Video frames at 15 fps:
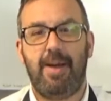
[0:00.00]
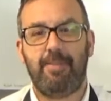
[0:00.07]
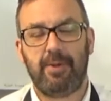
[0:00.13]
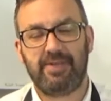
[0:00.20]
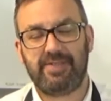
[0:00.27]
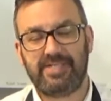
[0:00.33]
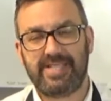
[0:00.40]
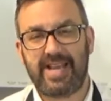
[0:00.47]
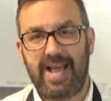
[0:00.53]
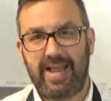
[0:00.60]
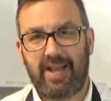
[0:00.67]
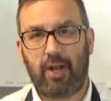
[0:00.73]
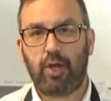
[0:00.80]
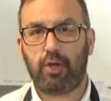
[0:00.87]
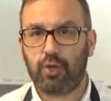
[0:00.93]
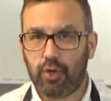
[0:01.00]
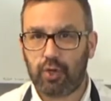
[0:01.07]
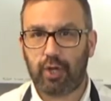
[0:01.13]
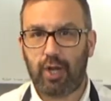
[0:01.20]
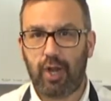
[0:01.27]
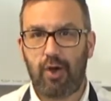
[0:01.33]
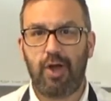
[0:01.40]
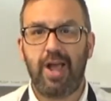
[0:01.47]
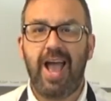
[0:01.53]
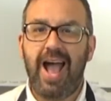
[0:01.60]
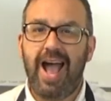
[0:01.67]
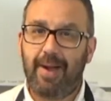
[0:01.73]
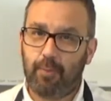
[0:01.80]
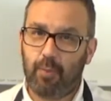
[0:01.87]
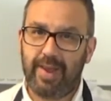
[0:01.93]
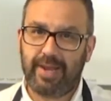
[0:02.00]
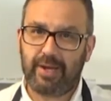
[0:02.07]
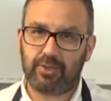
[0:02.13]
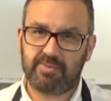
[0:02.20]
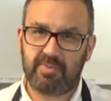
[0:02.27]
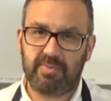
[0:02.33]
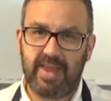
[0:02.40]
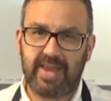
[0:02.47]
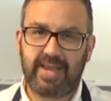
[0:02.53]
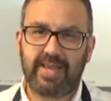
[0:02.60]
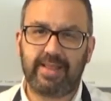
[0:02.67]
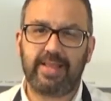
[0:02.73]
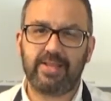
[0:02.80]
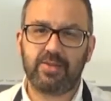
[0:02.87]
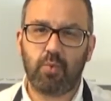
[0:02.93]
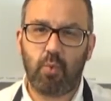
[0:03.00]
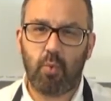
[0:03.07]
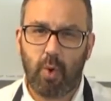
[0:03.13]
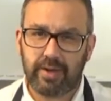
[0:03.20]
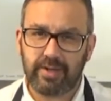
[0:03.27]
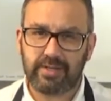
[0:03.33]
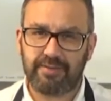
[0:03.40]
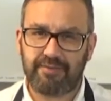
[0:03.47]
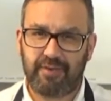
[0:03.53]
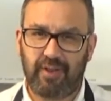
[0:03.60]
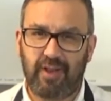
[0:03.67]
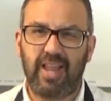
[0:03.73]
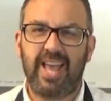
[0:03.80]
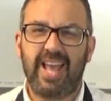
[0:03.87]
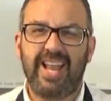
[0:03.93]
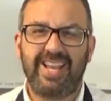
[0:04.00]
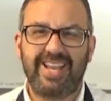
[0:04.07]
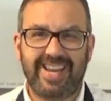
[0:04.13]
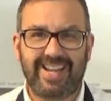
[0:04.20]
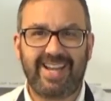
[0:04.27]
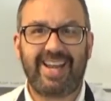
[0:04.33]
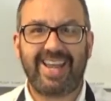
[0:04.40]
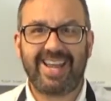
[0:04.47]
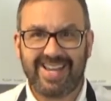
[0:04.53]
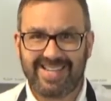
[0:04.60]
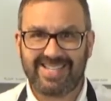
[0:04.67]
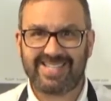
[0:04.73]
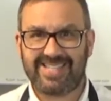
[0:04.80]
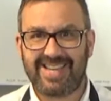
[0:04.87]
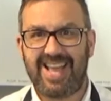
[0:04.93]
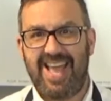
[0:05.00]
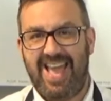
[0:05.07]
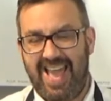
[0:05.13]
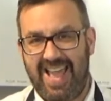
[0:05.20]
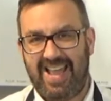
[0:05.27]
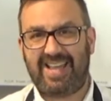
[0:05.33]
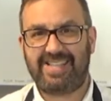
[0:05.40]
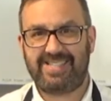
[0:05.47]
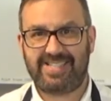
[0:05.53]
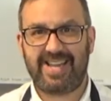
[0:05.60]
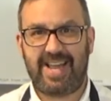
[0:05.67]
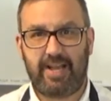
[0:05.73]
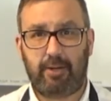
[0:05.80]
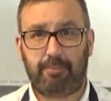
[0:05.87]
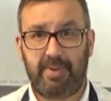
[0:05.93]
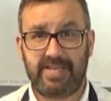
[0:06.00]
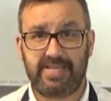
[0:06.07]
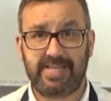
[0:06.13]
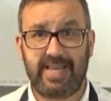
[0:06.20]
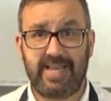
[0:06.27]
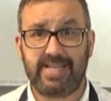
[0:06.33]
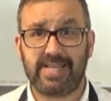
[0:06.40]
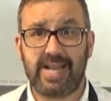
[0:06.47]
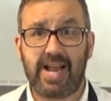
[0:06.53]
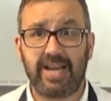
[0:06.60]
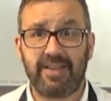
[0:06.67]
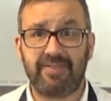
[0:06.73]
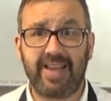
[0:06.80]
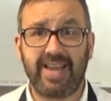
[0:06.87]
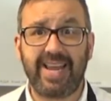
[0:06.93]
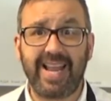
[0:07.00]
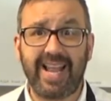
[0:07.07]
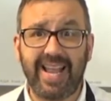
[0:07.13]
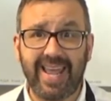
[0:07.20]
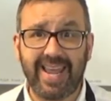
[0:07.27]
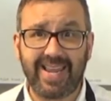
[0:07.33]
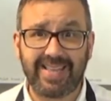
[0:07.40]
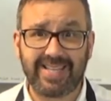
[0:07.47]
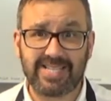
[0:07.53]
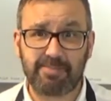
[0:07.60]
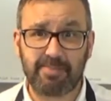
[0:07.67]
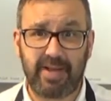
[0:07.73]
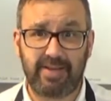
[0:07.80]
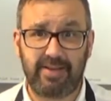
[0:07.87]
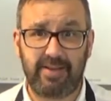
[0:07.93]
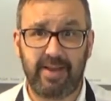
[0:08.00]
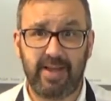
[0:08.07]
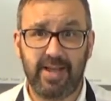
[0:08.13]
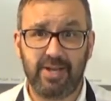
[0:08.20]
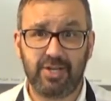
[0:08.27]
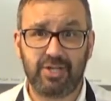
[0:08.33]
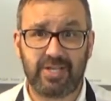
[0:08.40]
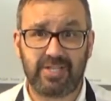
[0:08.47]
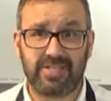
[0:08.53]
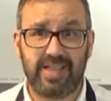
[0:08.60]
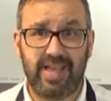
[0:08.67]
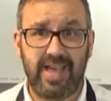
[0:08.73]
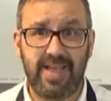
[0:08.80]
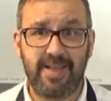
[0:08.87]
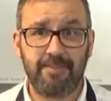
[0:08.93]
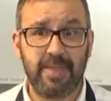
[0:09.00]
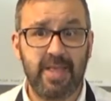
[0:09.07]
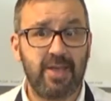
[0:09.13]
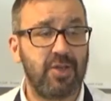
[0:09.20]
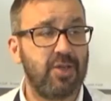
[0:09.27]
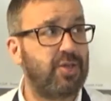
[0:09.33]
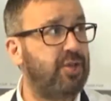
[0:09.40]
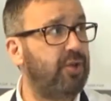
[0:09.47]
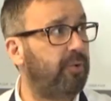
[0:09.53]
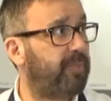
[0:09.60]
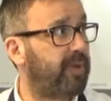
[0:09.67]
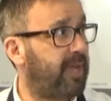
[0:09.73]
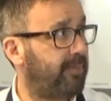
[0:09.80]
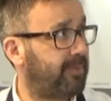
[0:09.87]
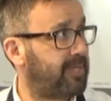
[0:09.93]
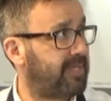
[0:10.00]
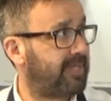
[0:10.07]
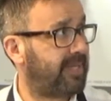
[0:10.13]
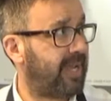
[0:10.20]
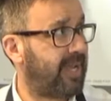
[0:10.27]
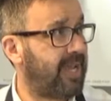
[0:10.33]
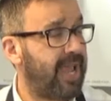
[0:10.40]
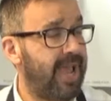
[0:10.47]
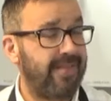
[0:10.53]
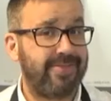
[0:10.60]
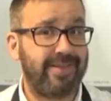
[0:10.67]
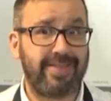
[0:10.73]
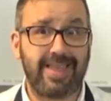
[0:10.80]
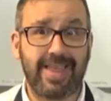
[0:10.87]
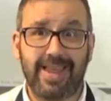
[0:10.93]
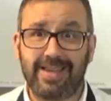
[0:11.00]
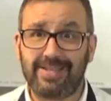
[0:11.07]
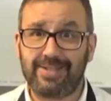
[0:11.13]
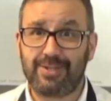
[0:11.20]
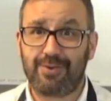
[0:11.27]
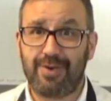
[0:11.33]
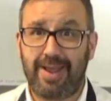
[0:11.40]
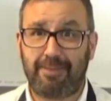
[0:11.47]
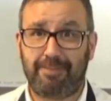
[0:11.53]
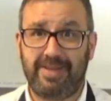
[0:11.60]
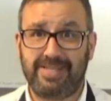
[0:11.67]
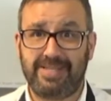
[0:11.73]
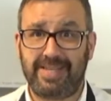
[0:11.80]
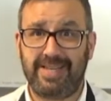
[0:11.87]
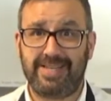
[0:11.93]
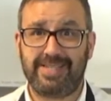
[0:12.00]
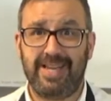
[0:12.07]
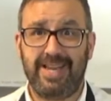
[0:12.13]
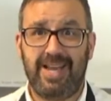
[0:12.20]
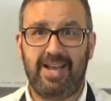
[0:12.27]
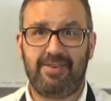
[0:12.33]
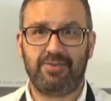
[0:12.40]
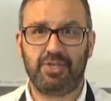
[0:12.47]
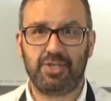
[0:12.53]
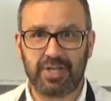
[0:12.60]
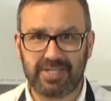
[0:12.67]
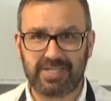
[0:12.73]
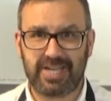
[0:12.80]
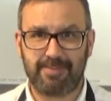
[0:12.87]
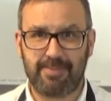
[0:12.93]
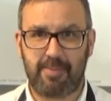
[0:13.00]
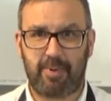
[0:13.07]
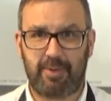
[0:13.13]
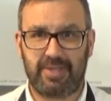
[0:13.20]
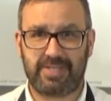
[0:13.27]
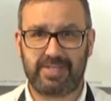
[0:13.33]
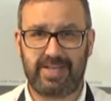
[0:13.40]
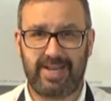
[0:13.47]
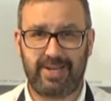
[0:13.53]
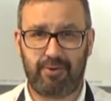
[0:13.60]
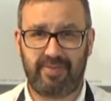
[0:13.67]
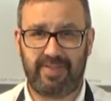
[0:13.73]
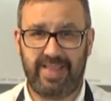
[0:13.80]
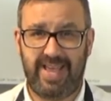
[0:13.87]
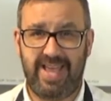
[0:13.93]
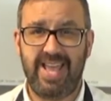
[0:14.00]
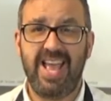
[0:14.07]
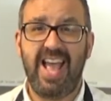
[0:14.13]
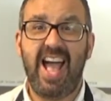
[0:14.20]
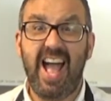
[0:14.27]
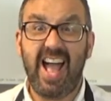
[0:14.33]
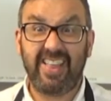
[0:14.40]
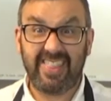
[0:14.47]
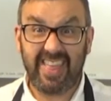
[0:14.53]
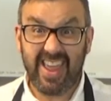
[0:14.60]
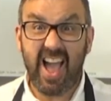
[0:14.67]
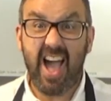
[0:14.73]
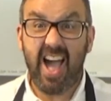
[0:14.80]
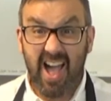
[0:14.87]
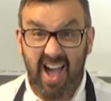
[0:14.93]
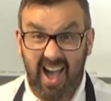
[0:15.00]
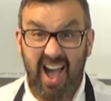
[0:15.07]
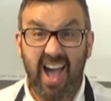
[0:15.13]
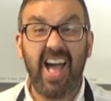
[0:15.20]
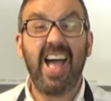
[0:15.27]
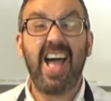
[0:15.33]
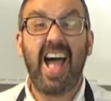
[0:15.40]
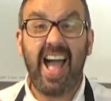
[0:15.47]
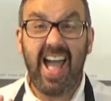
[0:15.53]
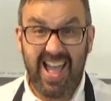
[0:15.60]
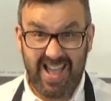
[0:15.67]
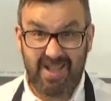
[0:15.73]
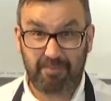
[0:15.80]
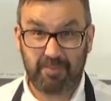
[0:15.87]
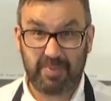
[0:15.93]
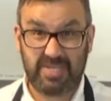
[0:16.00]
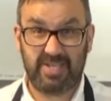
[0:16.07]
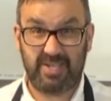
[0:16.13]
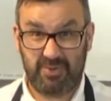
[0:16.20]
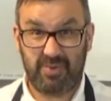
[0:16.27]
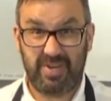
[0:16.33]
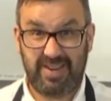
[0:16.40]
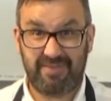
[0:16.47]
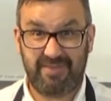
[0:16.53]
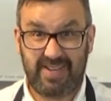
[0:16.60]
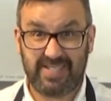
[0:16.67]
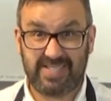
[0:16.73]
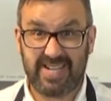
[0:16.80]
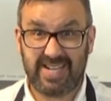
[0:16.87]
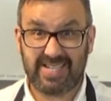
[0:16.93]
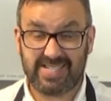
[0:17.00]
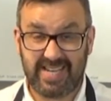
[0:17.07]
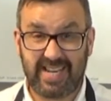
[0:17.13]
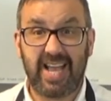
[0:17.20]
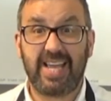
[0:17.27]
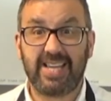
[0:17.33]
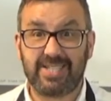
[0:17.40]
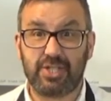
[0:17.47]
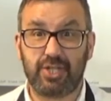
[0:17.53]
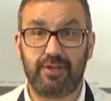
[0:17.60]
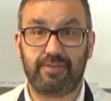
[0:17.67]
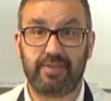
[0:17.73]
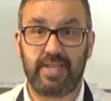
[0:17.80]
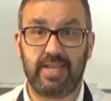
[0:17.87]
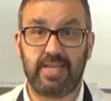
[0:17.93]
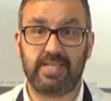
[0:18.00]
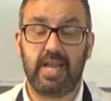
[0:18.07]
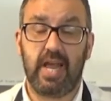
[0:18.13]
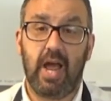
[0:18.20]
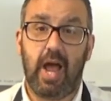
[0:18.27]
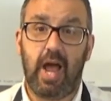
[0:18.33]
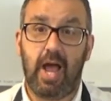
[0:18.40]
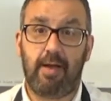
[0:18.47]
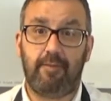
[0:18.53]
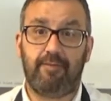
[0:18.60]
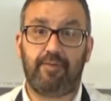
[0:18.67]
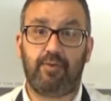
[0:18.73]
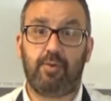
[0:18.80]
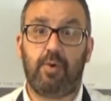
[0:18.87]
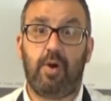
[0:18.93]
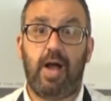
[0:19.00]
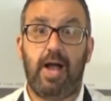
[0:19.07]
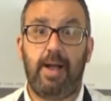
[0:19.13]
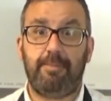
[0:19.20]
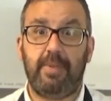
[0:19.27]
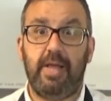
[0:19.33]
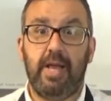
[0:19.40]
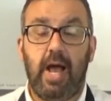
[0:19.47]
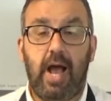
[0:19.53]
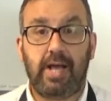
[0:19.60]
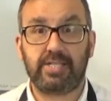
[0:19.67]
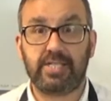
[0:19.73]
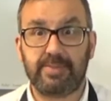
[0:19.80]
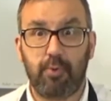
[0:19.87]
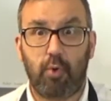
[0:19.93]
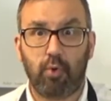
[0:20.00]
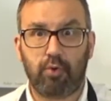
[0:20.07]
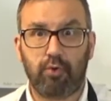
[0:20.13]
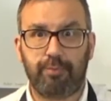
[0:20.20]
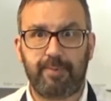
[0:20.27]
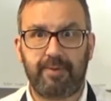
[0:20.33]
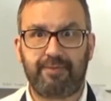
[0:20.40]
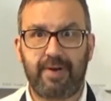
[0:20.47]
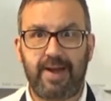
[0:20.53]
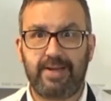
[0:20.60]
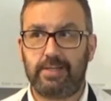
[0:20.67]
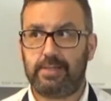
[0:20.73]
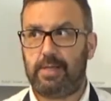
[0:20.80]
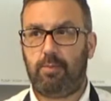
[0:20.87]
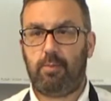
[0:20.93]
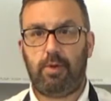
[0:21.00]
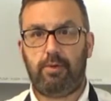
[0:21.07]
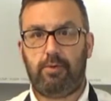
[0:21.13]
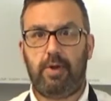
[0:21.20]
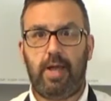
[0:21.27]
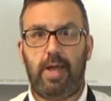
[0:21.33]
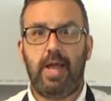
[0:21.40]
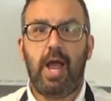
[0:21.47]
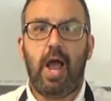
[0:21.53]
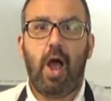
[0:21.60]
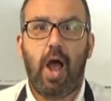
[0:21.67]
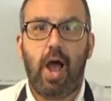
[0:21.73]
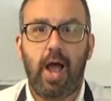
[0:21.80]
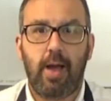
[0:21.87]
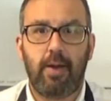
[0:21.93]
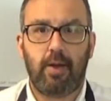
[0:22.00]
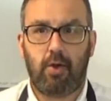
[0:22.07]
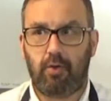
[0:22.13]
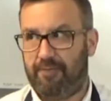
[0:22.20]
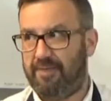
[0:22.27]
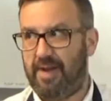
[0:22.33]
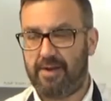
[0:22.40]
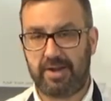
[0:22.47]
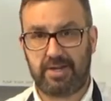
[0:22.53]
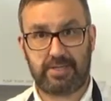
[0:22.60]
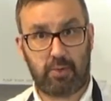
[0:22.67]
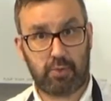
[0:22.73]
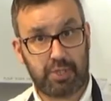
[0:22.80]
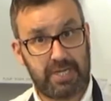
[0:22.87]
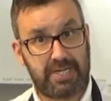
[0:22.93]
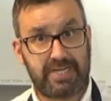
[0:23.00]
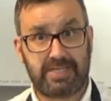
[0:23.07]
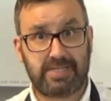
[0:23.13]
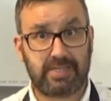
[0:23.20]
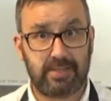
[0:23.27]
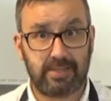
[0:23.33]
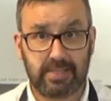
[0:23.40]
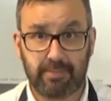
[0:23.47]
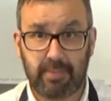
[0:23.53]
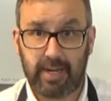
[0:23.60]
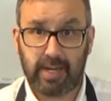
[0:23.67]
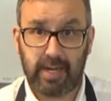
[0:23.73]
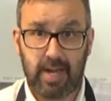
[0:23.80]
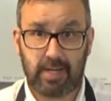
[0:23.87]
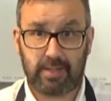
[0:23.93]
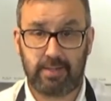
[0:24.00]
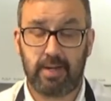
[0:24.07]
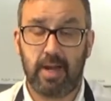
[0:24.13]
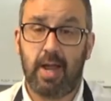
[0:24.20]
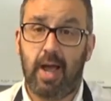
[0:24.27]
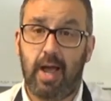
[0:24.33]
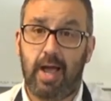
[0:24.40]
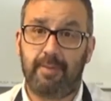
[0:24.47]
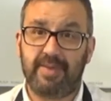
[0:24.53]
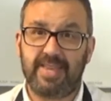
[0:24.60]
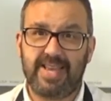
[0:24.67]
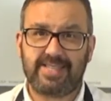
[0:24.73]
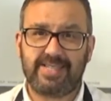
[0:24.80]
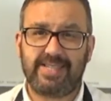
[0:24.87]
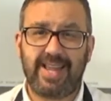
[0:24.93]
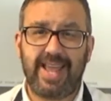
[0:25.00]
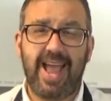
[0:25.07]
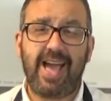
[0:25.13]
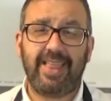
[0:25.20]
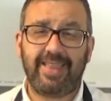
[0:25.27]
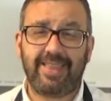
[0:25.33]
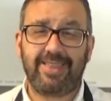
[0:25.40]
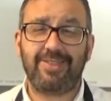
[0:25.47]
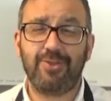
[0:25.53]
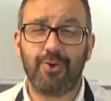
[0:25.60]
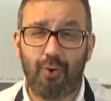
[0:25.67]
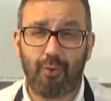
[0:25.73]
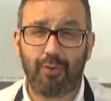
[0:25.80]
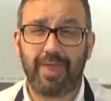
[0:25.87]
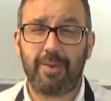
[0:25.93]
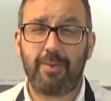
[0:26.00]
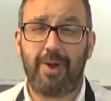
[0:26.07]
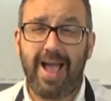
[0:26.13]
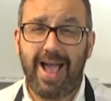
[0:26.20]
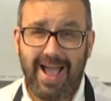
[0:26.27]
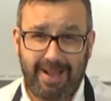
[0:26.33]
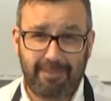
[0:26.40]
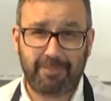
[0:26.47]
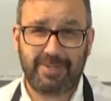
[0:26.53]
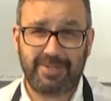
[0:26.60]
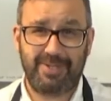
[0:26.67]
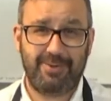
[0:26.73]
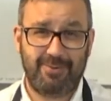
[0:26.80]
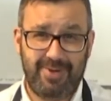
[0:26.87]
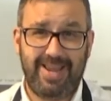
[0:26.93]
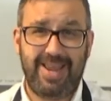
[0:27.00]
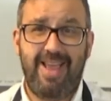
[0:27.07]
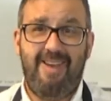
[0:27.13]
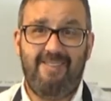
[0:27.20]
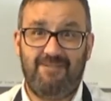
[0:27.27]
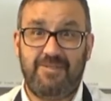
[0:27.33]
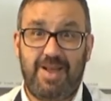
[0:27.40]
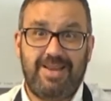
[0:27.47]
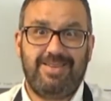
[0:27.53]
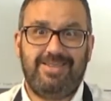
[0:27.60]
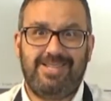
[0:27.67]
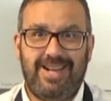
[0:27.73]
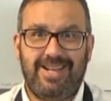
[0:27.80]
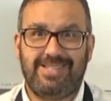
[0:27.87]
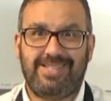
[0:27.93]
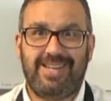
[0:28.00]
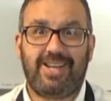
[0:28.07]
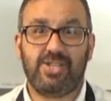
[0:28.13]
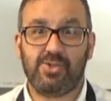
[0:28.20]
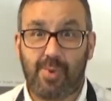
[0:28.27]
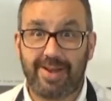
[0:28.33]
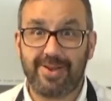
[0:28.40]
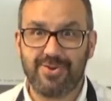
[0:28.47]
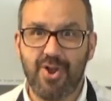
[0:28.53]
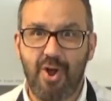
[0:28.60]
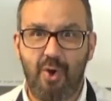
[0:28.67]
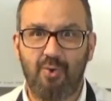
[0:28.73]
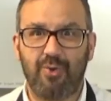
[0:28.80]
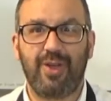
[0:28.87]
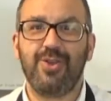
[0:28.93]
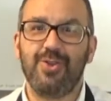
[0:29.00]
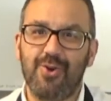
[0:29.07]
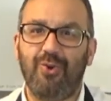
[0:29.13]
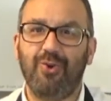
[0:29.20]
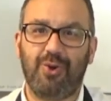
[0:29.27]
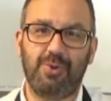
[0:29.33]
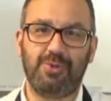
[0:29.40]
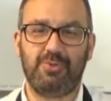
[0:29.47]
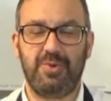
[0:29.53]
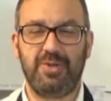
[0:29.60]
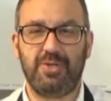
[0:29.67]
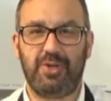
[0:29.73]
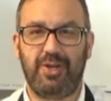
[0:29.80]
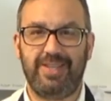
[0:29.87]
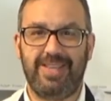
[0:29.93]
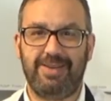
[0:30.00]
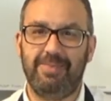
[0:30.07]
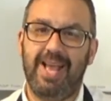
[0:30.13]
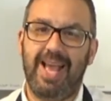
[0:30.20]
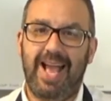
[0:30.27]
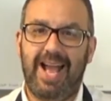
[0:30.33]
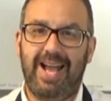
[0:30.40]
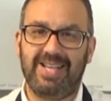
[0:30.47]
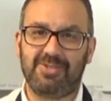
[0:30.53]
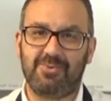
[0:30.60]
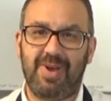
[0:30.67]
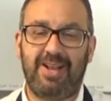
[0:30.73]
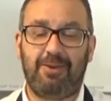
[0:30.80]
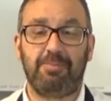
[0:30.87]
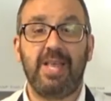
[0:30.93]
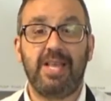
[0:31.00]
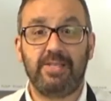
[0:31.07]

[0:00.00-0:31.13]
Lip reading: style cook along, and we're going to be making these wonderful little Easter egg style biscuits. And if I click this button just there, you'll be able to see that the Easter egg biscuits have just come up on the side over there, and they are absolutely fantastic. I served these for a small group of friends that were very socially distanced in my garden yesterday, and they thought they were absolutely fantastic. So I know that you're going to enjoy them as well.